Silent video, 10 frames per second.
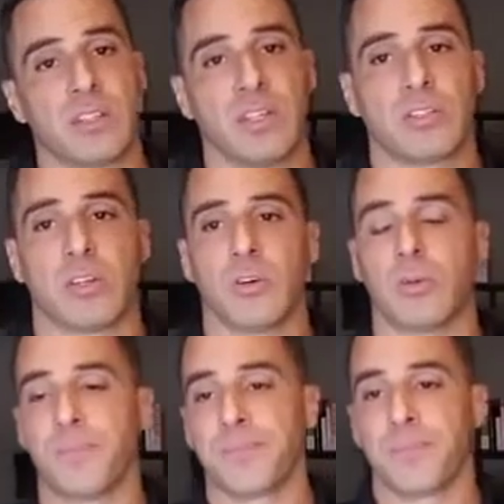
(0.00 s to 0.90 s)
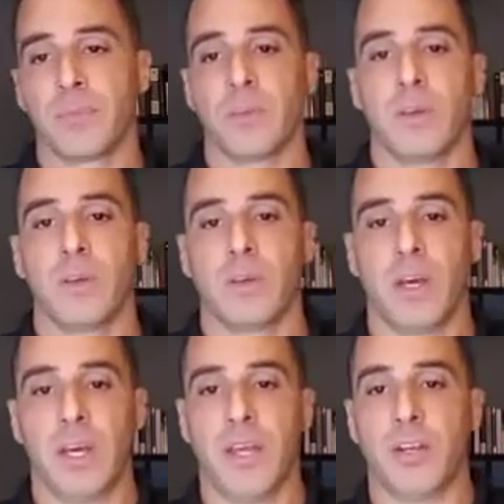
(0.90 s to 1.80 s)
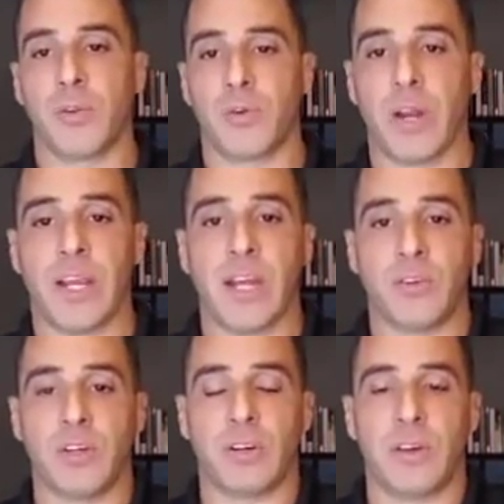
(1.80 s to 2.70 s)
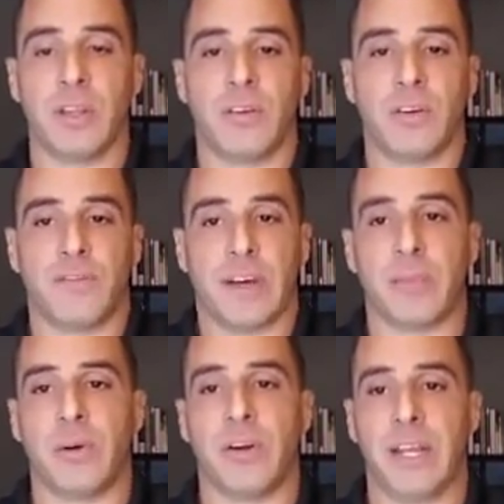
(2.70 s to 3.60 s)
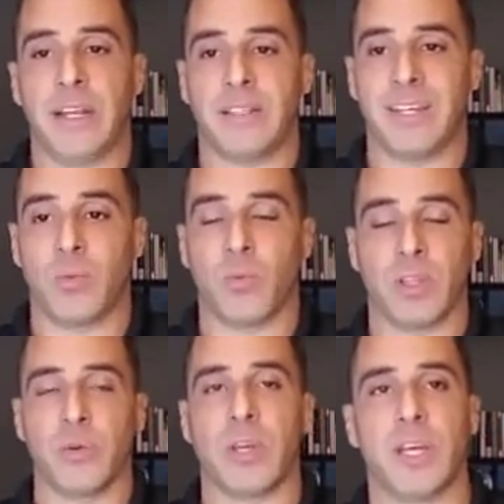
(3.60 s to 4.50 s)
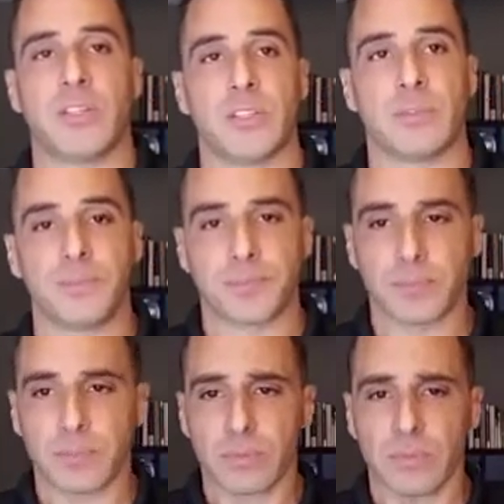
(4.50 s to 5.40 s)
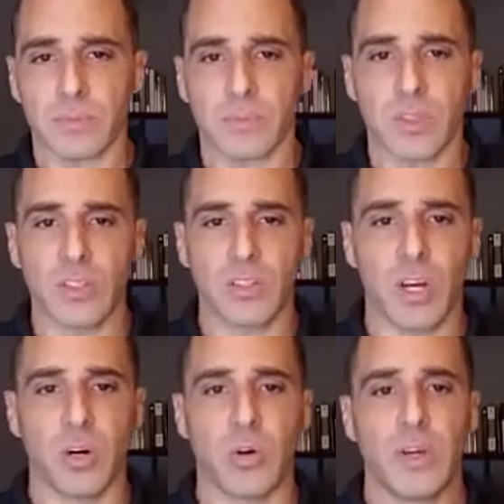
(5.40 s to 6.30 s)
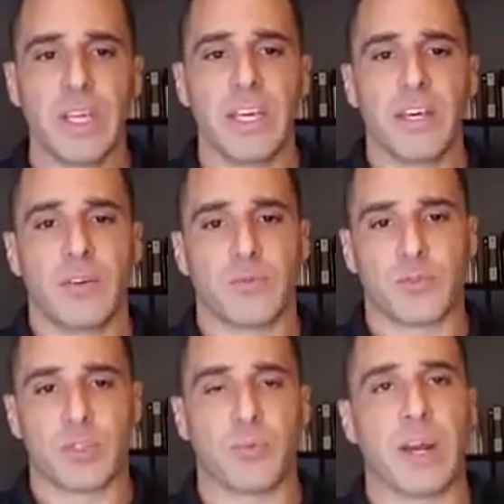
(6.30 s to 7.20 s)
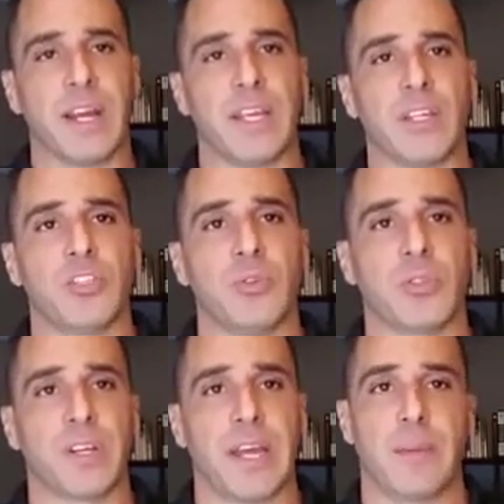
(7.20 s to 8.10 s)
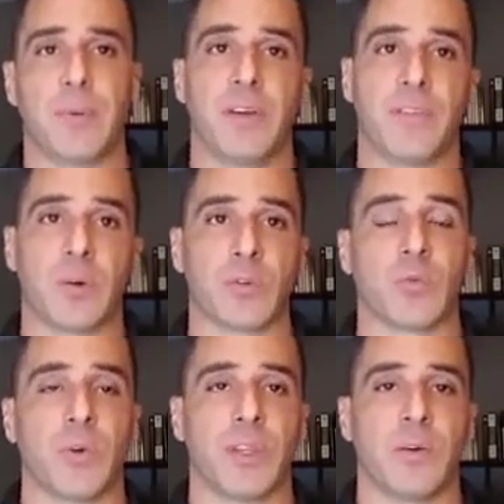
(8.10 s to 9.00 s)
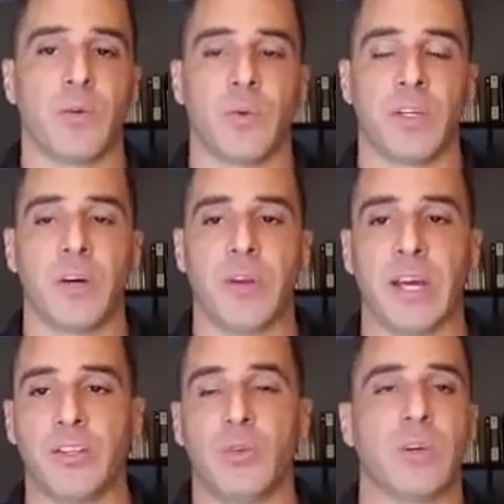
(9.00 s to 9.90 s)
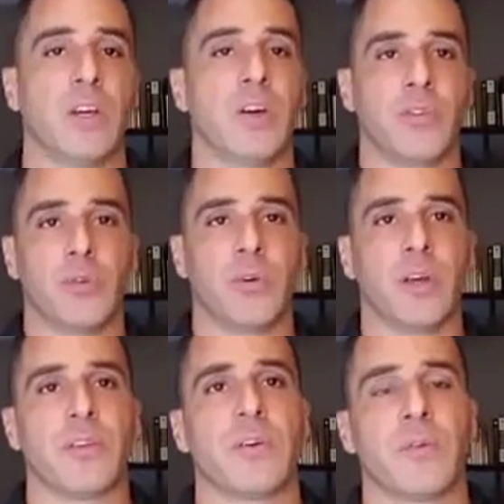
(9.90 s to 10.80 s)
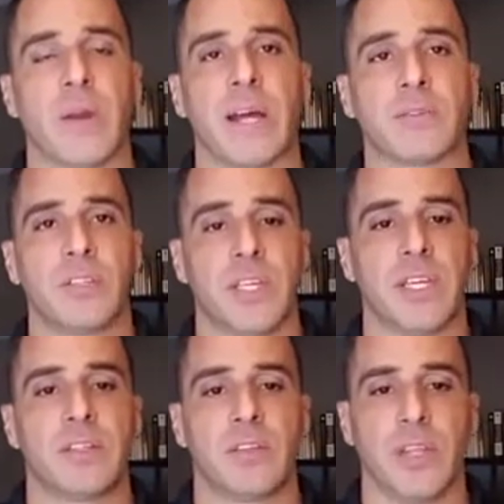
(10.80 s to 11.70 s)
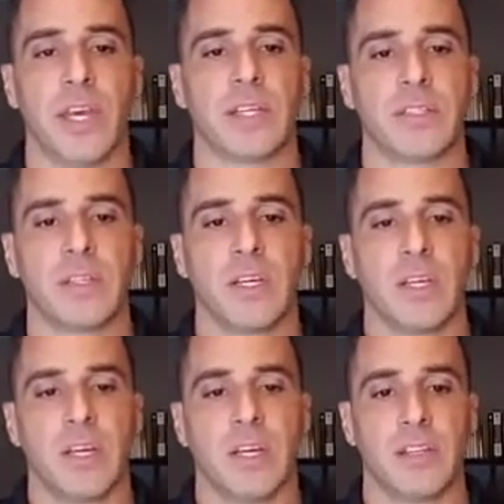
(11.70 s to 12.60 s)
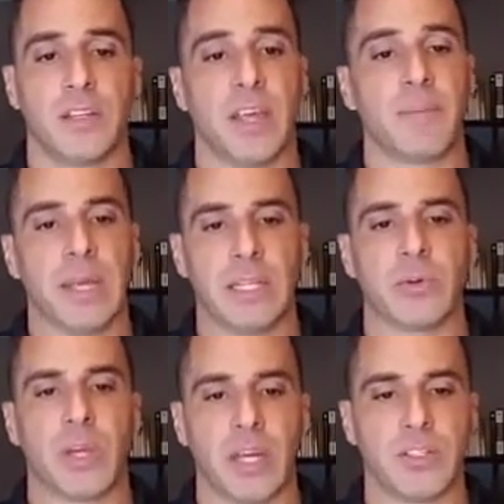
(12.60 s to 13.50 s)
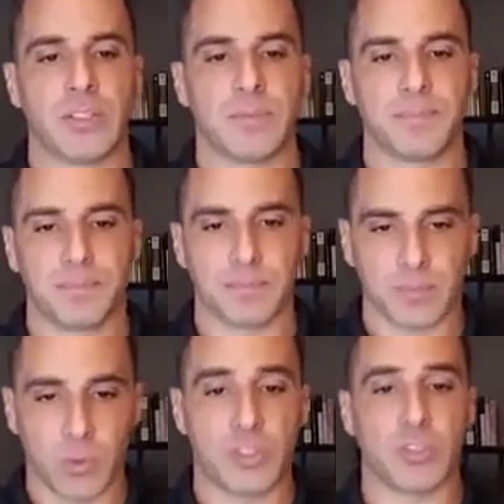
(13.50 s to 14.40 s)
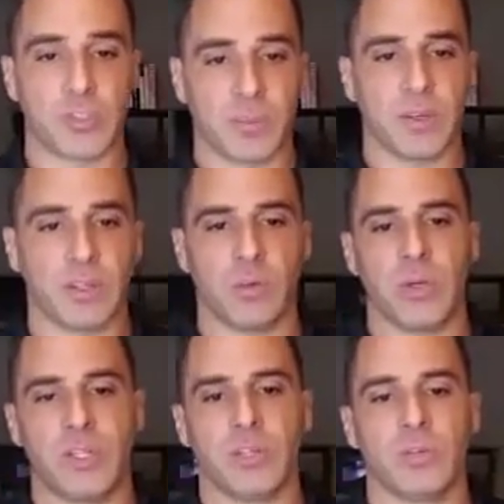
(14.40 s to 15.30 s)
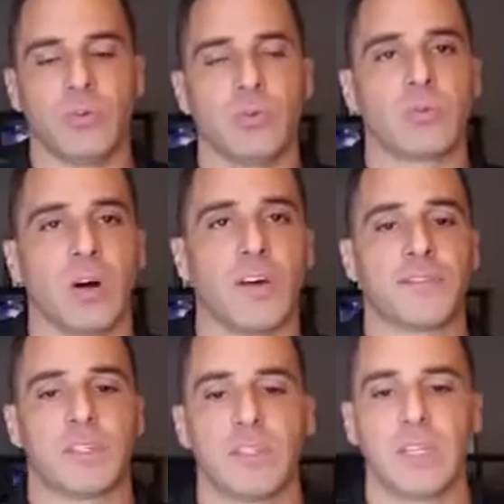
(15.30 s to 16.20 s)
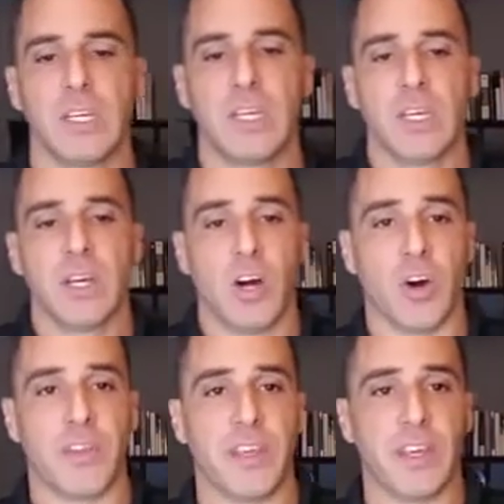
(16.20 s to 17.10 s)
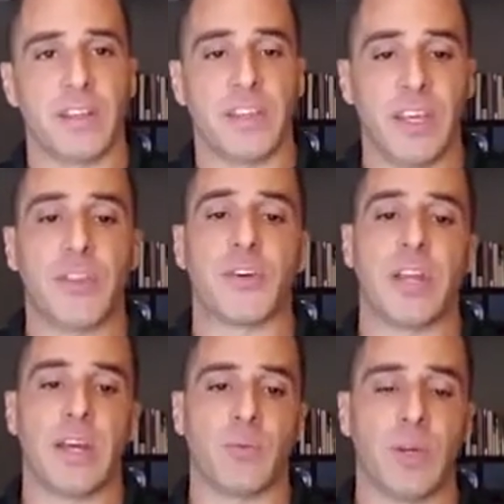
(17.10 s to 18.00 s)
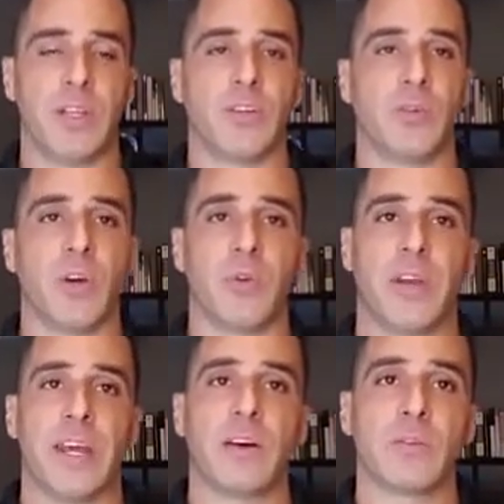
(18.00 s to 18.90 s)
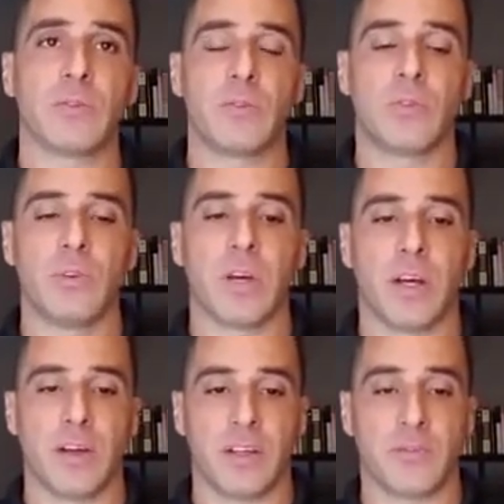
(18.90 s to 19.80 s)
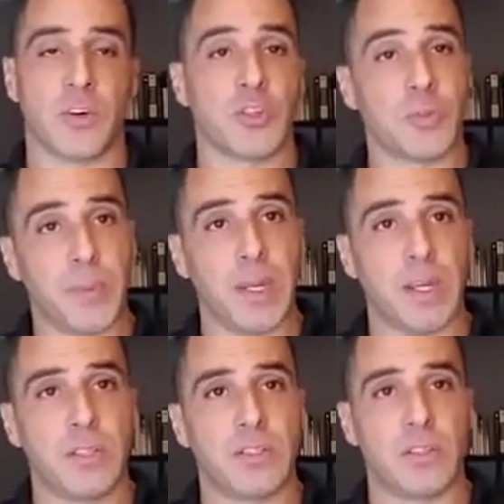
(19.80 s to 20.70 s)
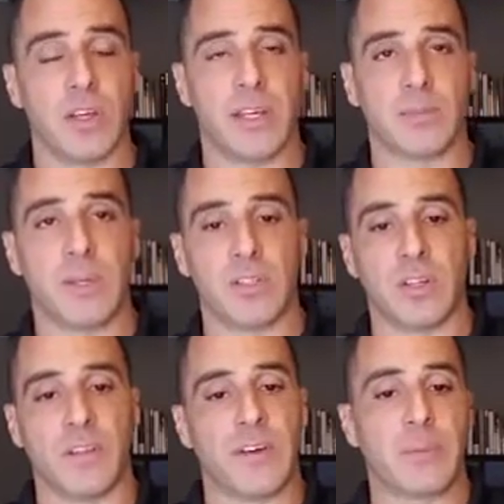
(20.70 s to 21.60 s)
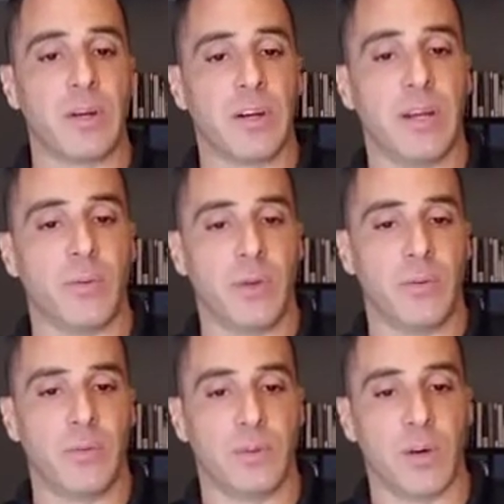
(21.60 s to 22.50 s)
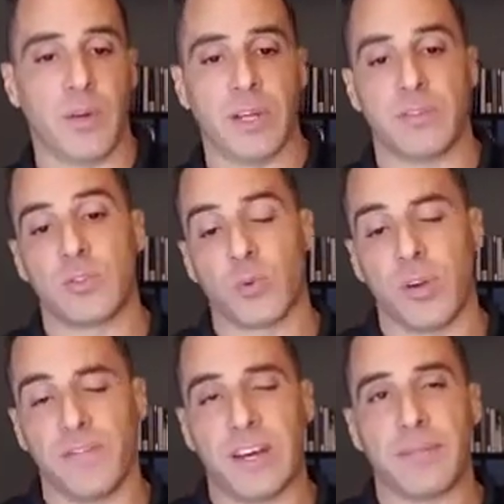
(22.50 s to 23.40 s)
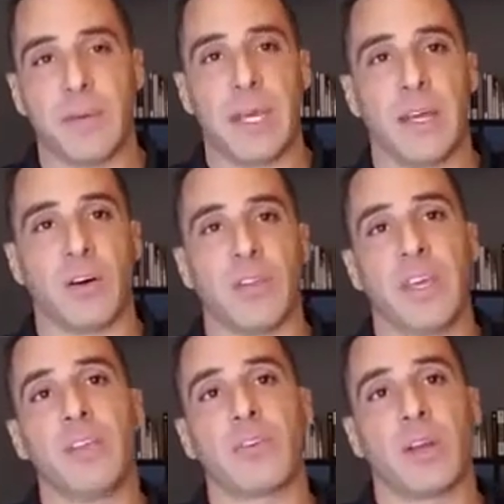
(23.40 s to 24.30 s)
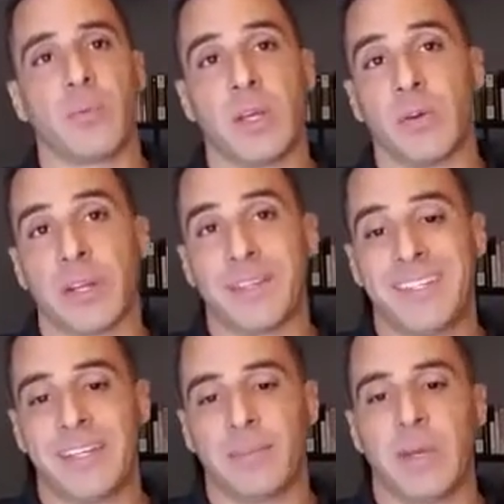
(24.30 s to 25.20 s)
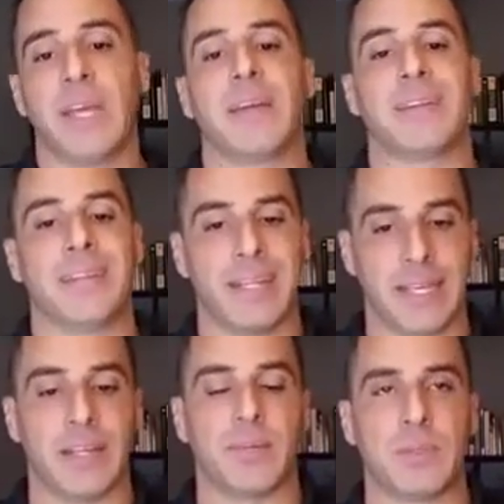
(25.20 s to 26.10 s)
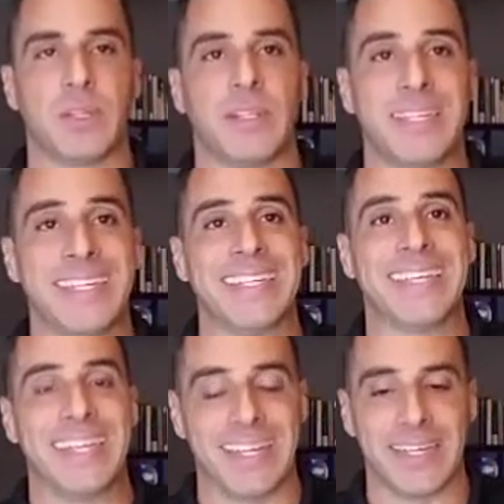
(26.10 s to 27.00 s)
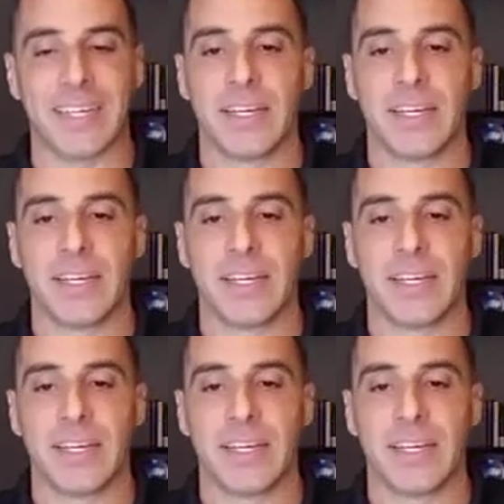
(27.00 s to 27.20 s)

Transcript: So I know that right now your fiber internet is at one location. So some routing issues could happen. If there was one that would go down, you could go through another route to get to that main location, which is something that we do often. On the Ethernet, we do go down as far as speeds. As mentioned in the fiber internet, we go down 25 meg. On the Ethernet, we go down to 10 meg, and then again up to the 10 gig,